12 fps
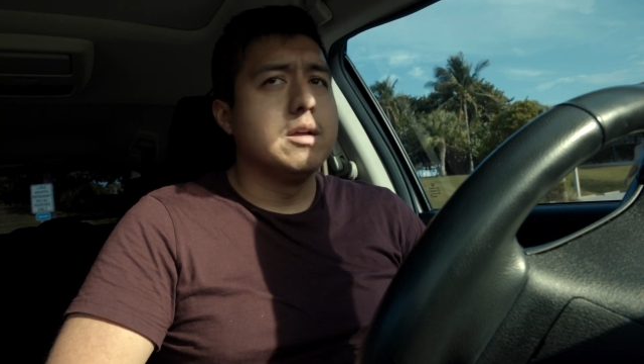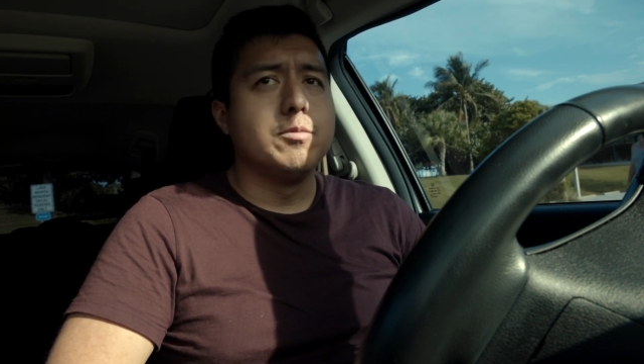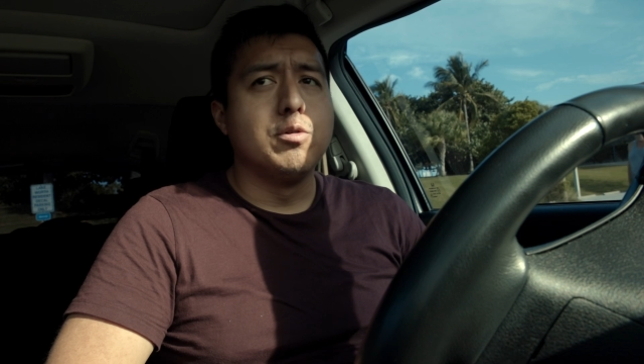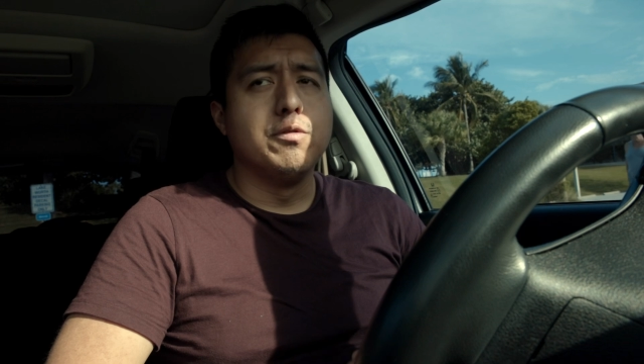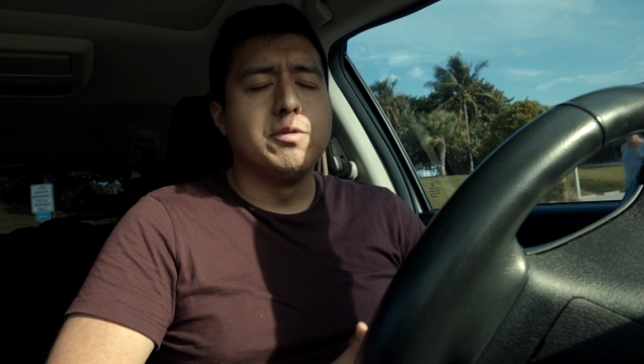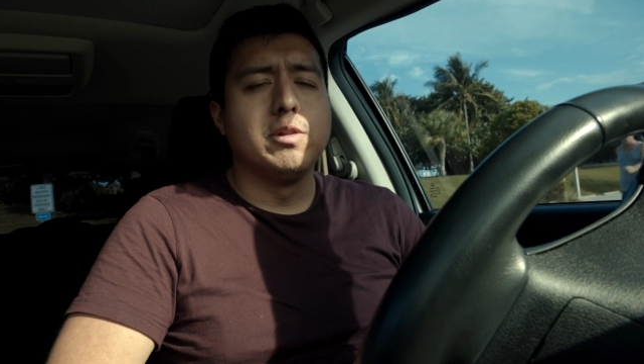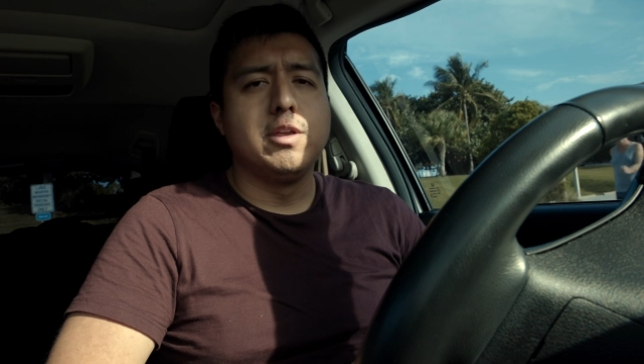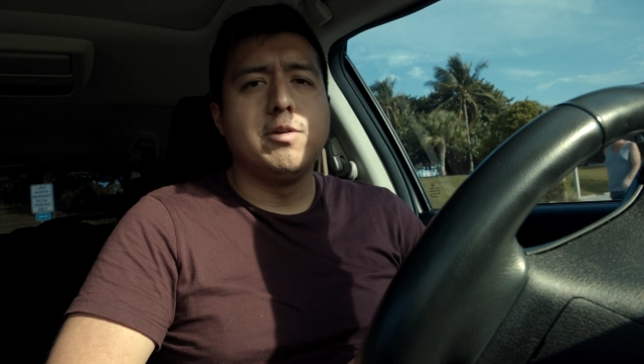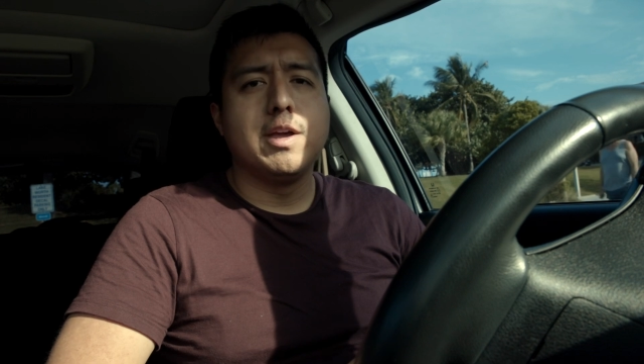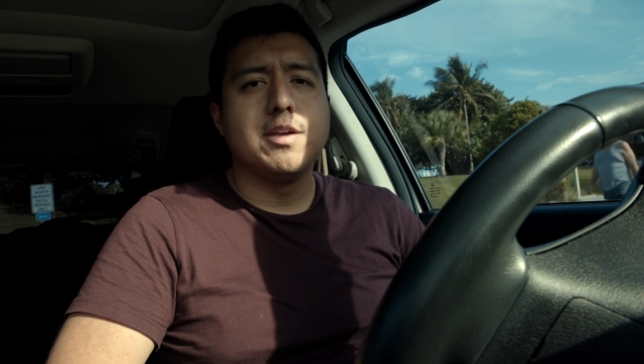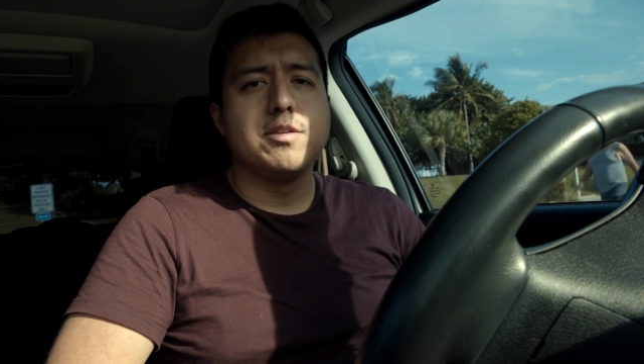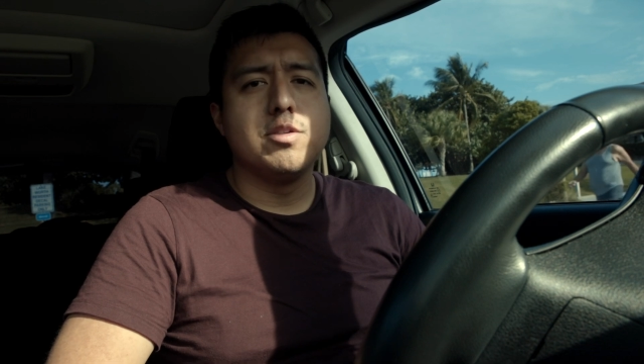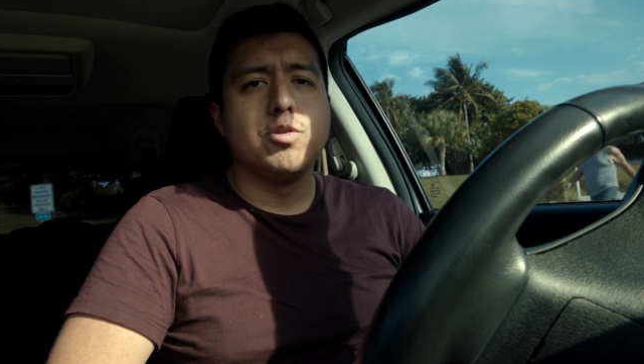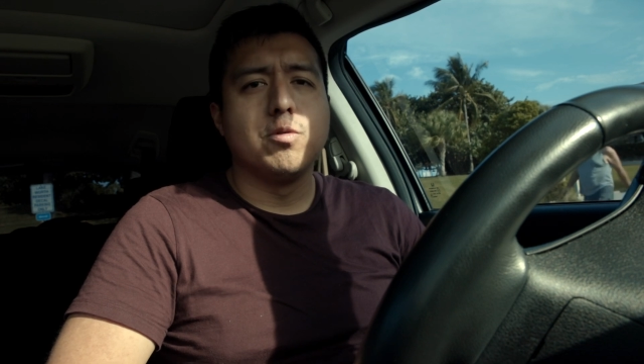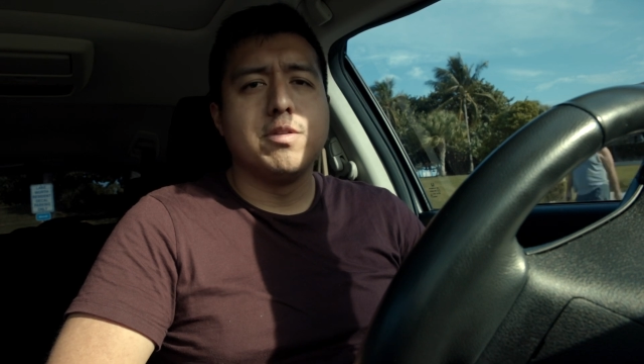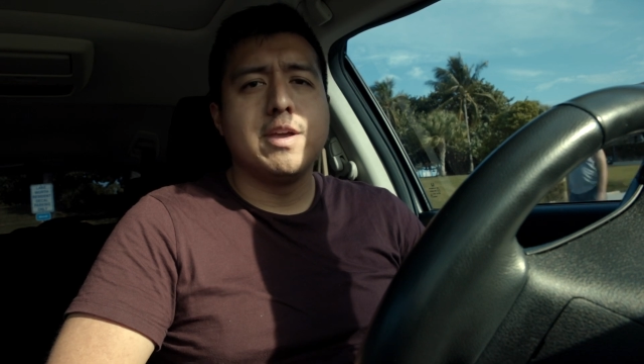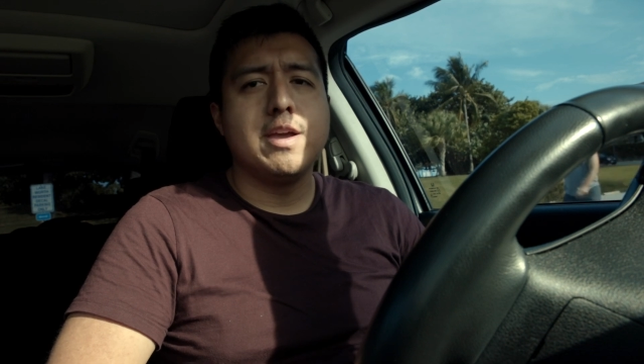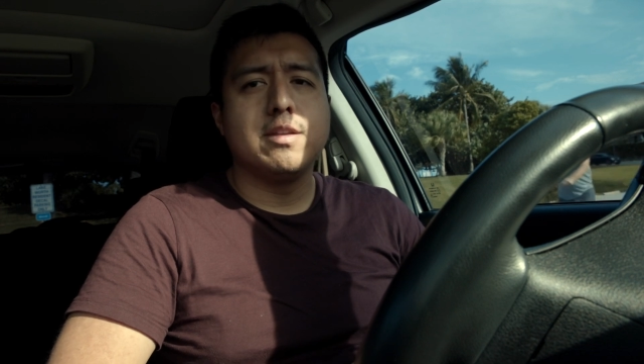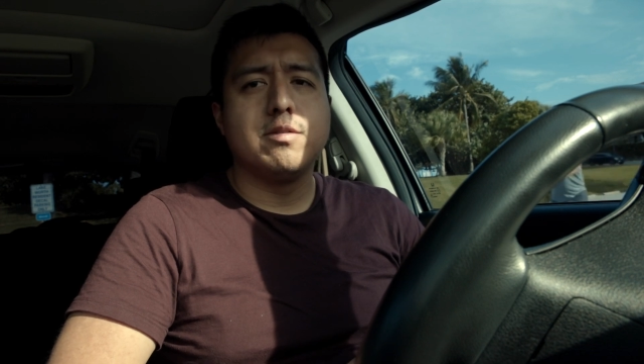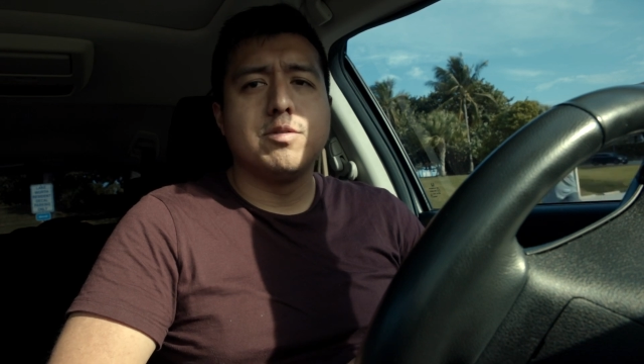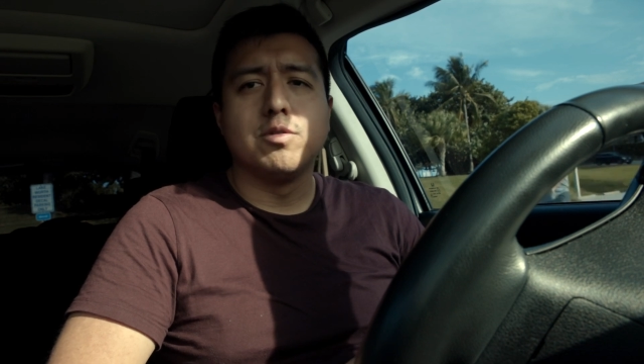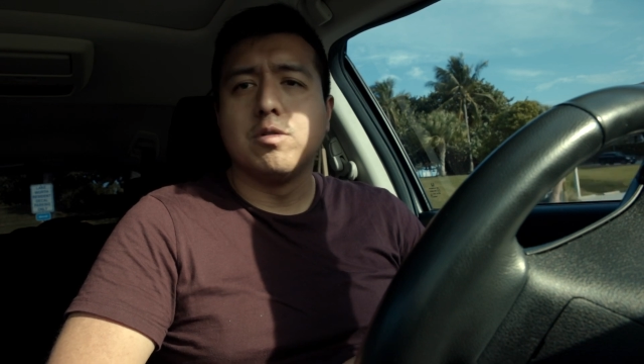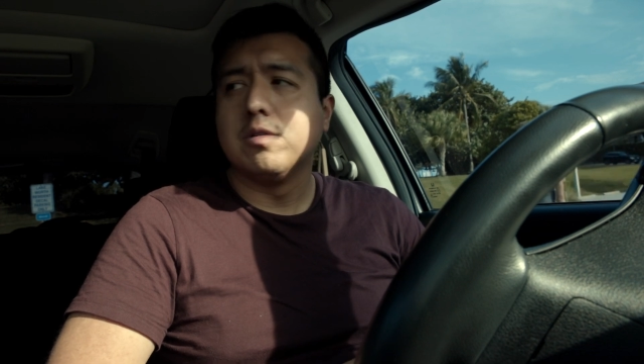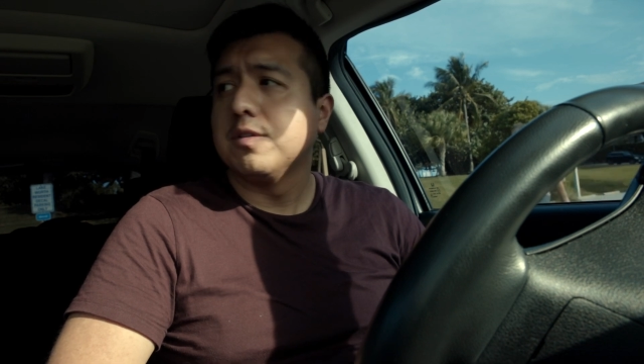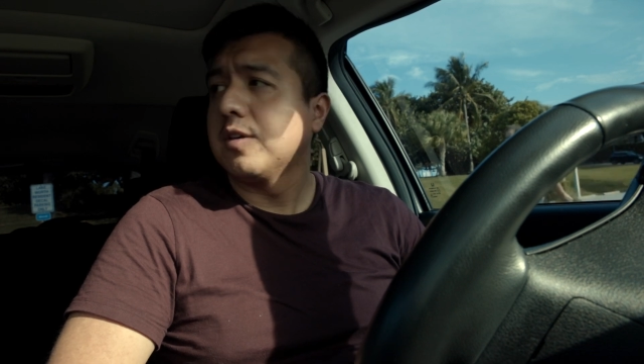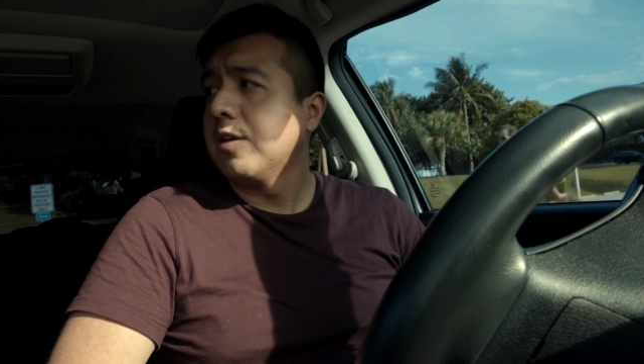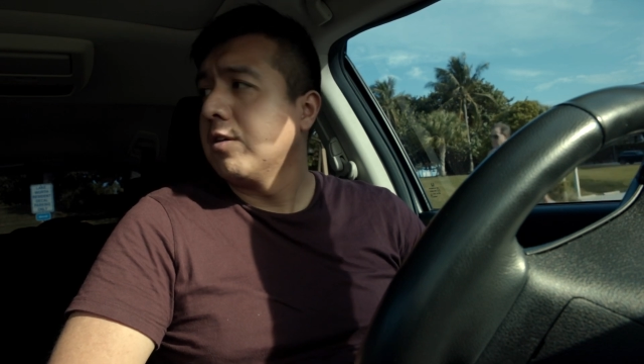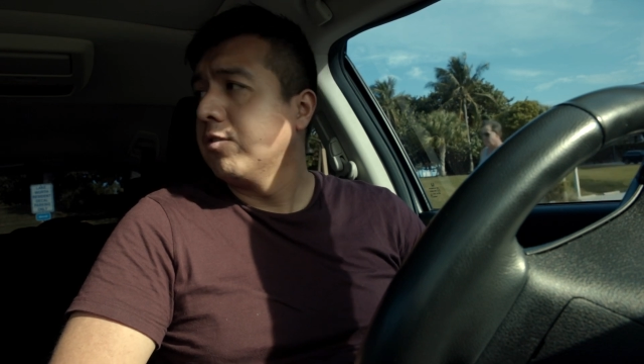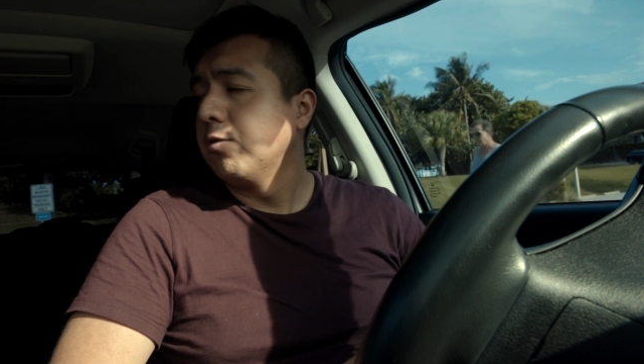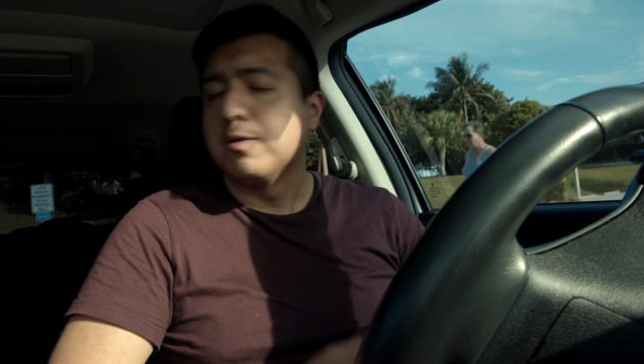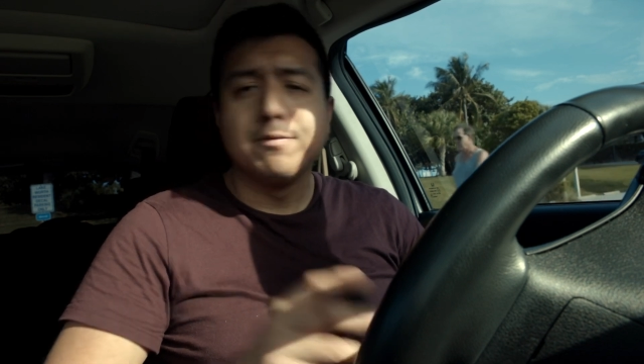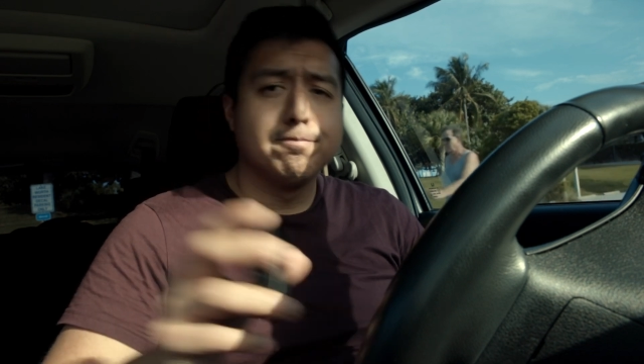Hopefully you guys enjoy that, so let's get on to it.